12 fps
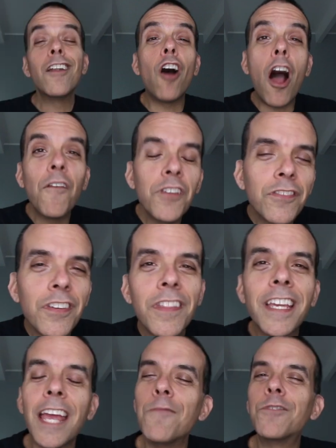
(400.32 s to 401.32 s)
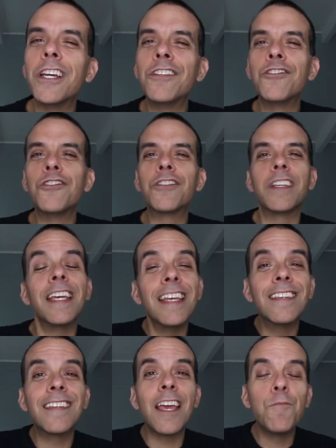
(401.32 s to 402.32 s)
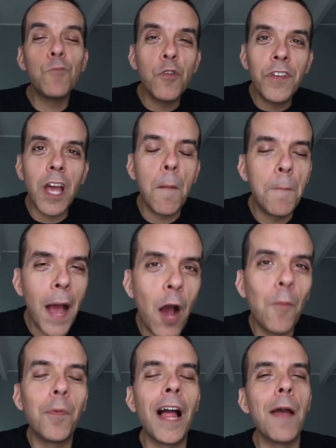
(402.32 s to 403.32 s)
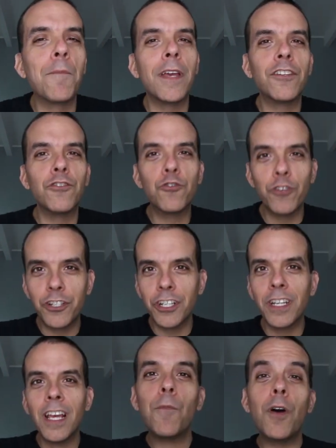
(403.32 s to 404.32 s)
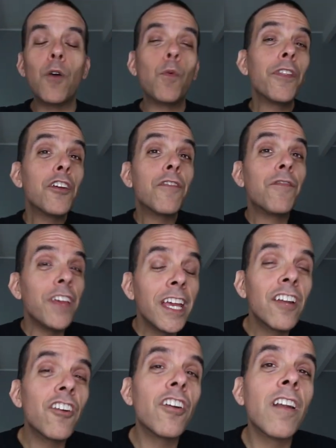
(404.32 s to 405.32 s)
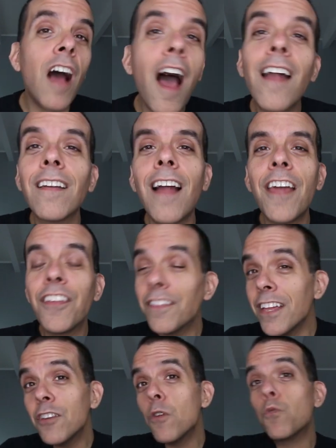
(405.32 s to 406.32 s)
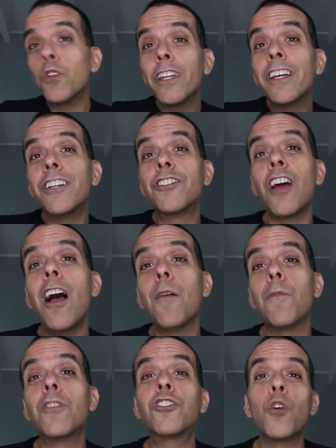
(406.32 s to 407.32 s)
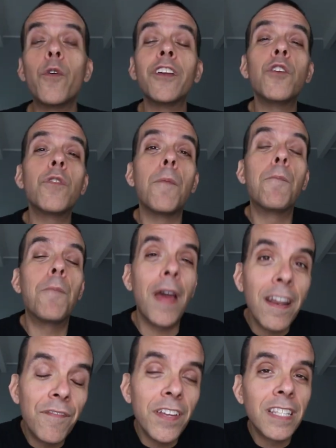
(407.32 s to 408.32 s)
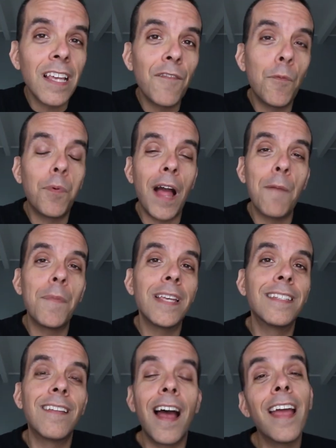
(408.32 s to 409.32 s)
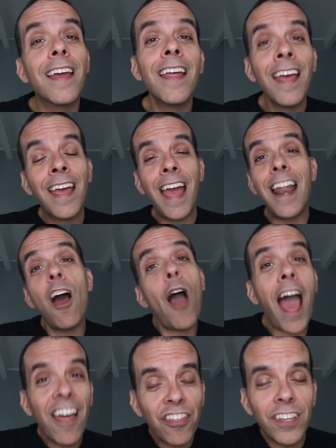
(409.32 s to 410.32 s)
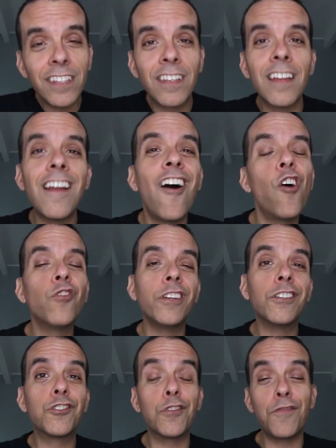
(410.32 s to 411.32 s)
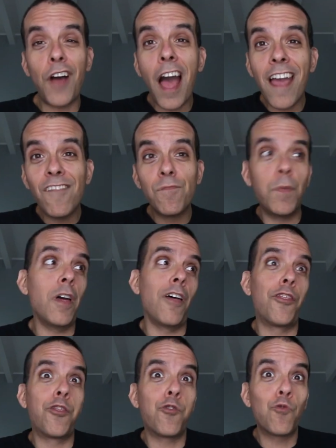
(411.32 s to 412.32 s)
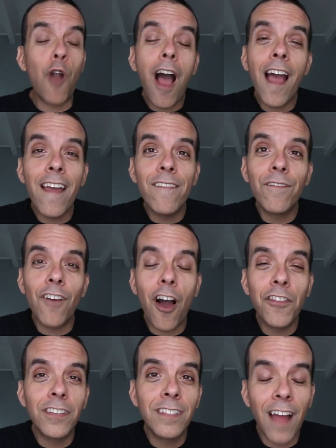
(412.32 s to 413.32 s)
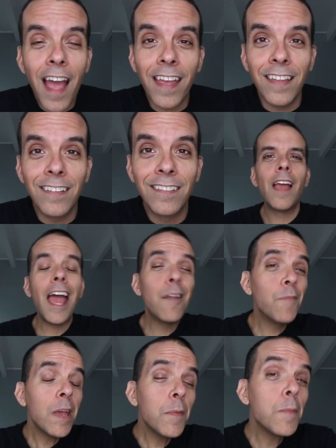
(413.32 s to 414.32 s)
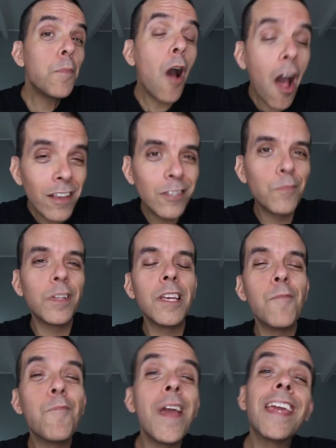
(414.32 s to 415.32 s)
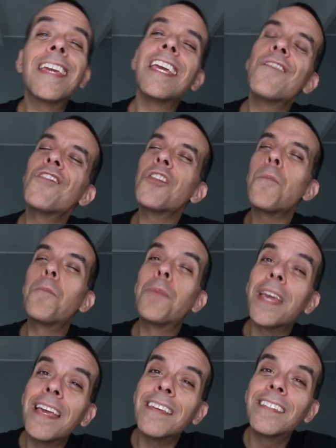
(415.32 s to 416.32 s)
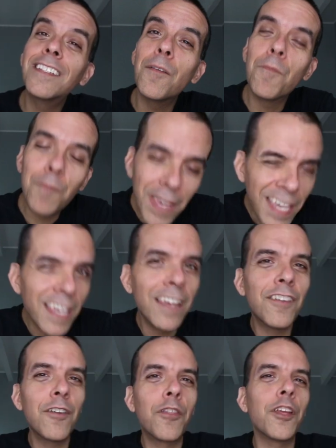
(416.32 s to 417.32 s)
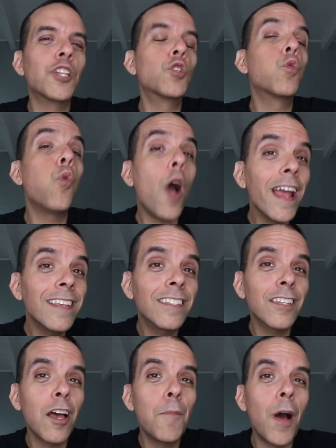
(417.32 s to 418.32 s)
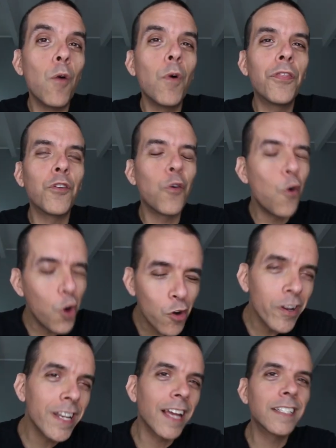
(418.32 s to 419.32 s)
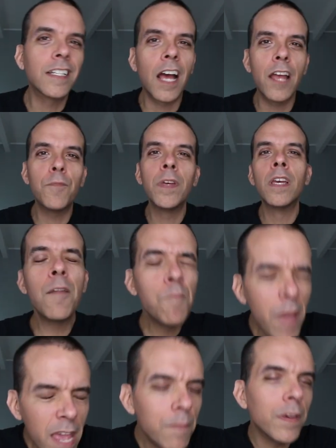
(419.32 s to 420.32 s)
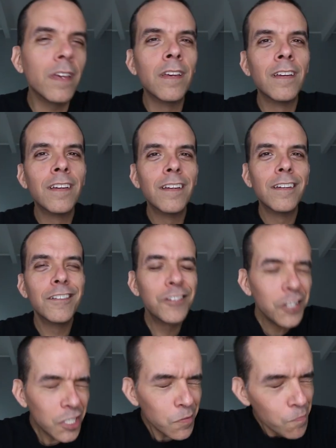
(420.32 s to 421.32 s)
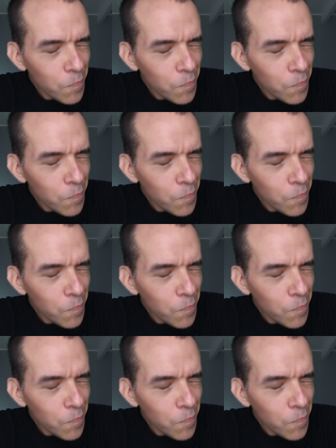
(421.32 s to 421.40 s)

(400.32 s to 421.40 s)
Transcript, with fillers: Now, obviously, The Game Changers is a movie about plant based nutrition, but whether you're vegan or not, I think they do a really good job of showing you the benefits of a plant based diet and how athletes can not only survive but thrive on this diet. And maybe possibly make even the biggest meat eater think twice about what they're ordering next time, and maybe, just